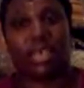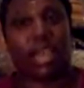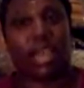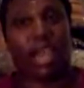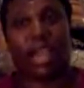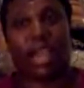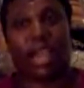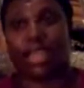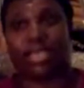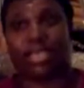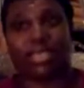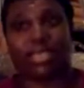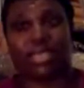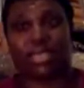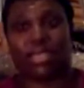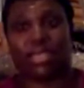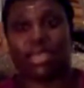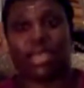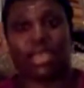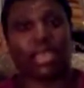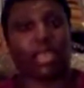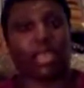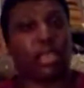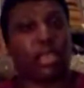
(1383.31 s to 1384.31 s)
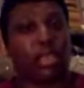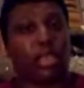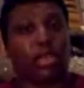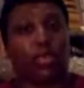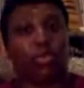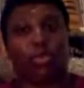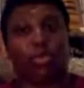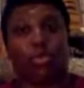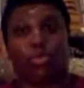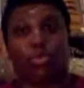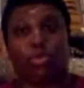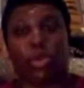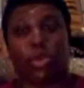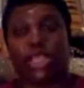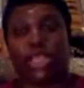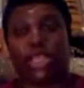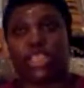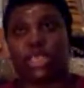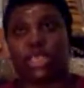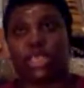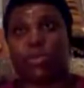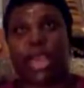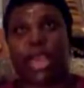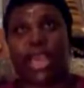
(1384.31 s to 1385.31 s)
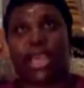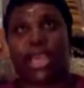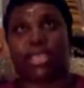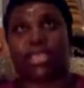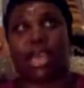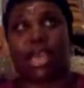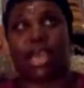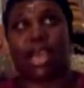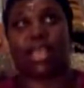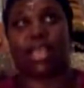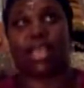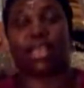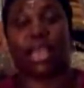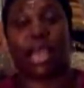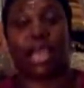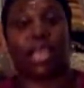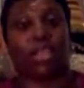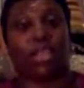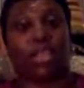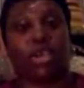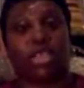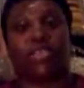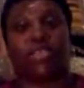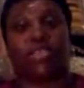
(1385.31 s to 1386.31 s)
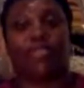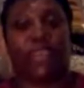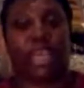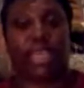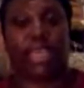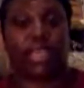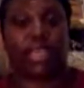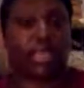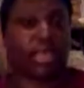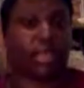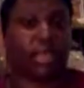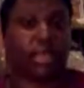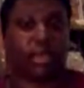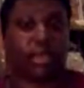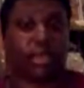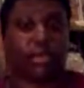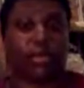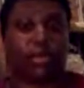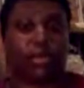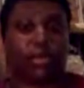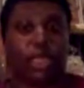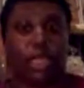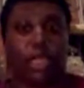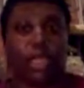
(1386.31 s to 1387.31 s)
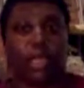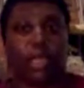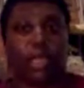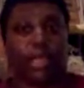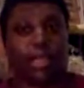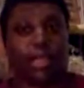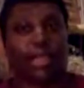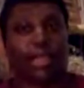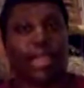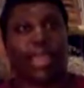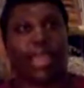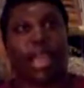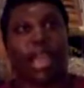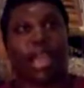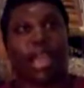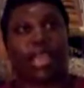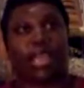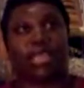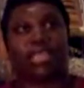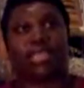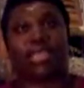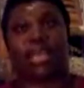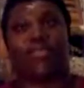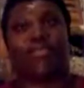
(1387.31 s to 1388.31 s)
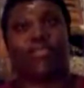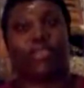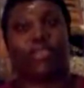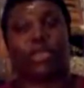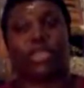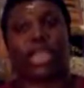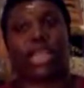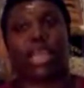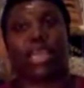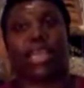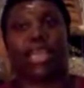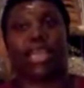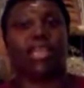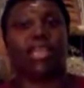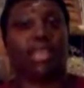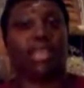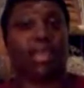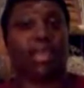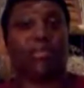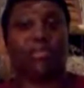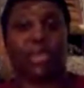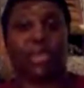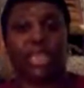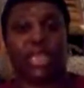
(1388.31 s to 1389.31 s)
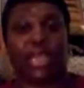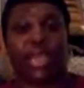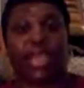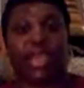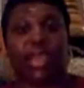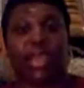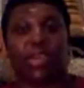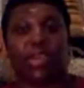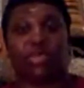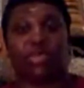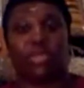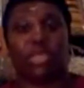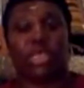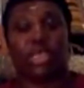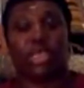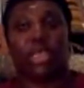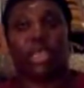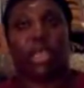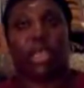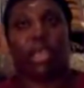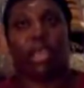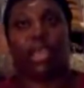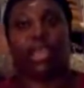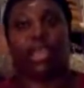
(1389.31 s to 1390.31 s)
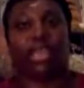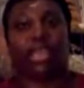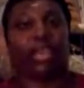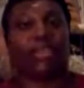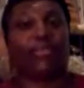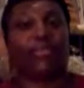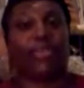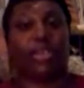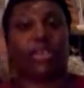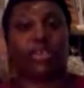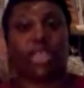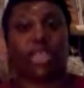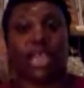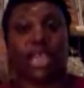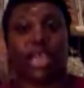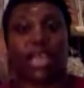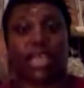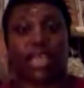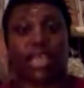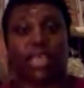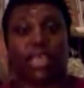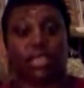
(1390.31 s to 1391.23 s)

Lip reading: Honestly, when she passed, I lost faith in him, because I felt like he let me down, and I felt like